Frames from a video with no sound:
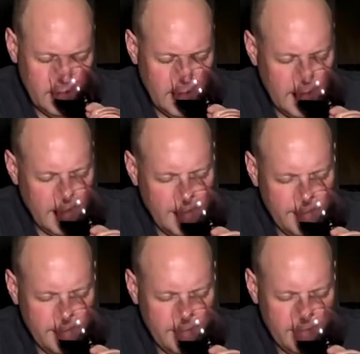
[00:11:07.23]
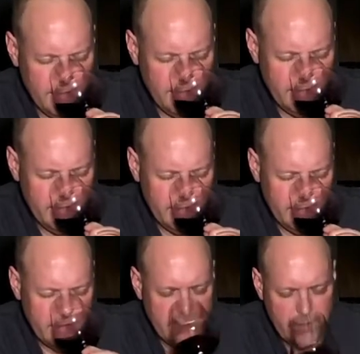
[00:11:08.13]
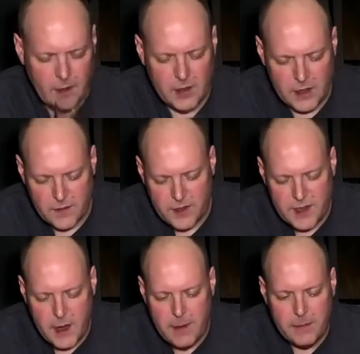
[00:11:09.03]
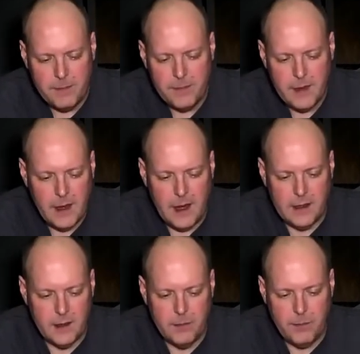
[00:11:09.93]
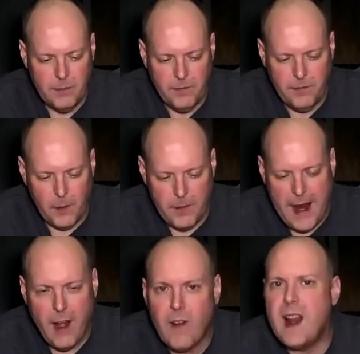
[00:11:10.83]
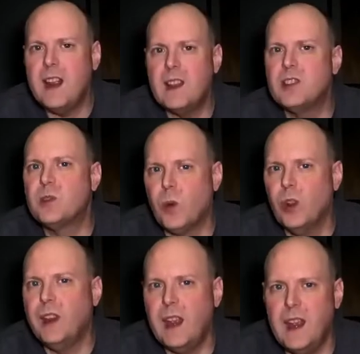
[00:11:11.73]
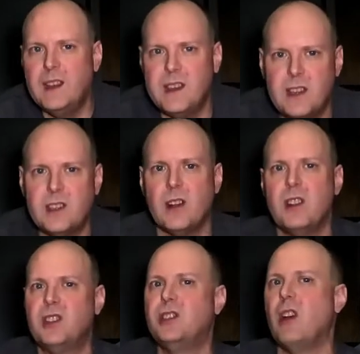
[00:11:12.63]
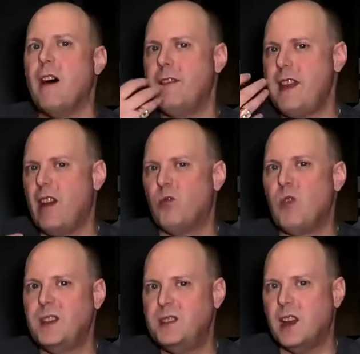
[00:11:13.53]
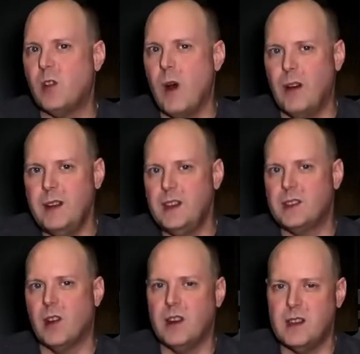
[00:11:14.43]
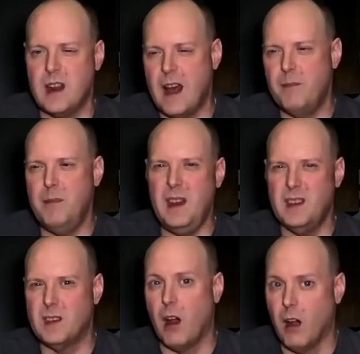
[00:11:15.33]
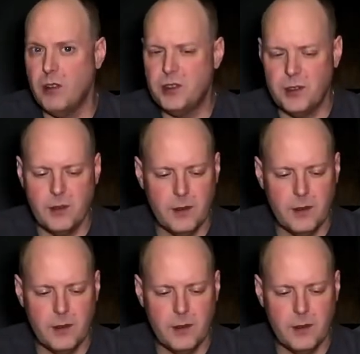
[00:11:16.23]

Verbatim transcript: Um, a touch of cinnamon. It from aerating it and swirling it, it's it's starting to soften that rustic quality. It's starting to not be as harsh.